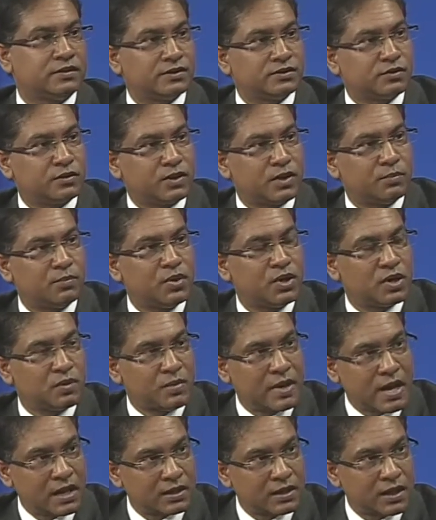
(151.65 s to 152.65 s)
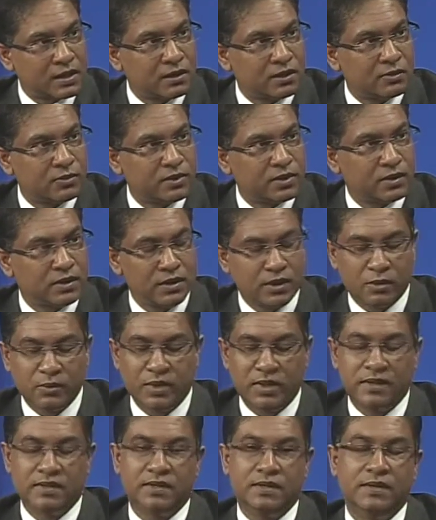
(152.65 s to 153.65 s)
is going to pull back that
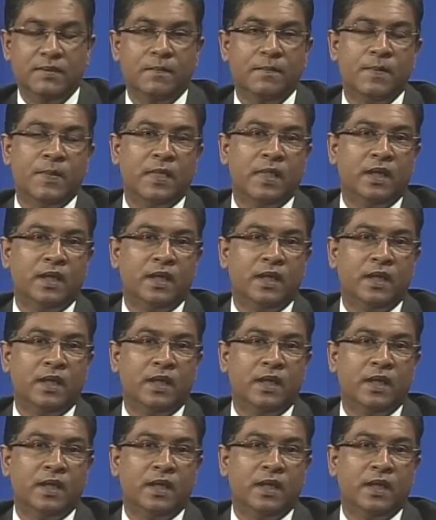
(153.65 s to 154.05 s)
liquidity.